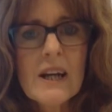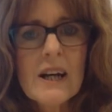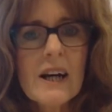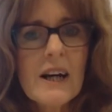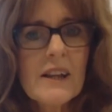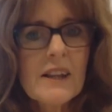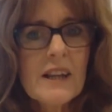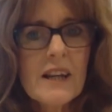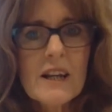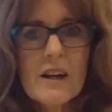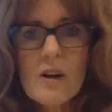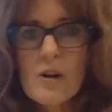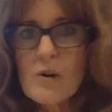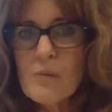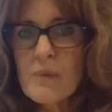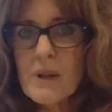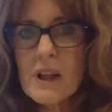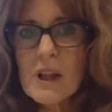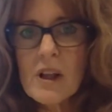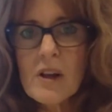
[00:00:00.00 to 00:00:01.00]
and there will
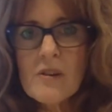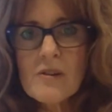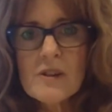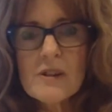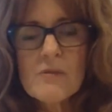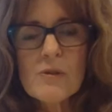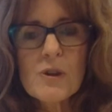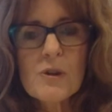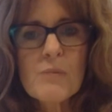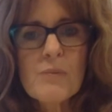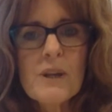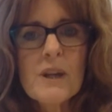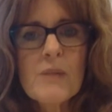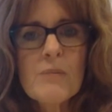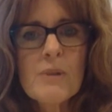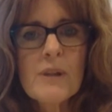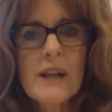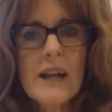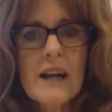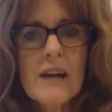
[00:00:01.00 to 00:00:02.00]
be lots of other
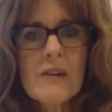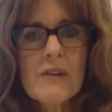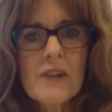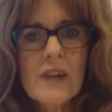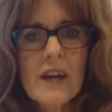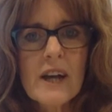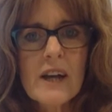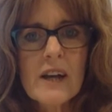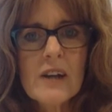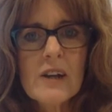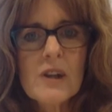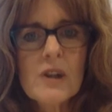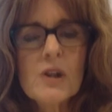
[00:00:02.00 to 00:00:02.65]
people out there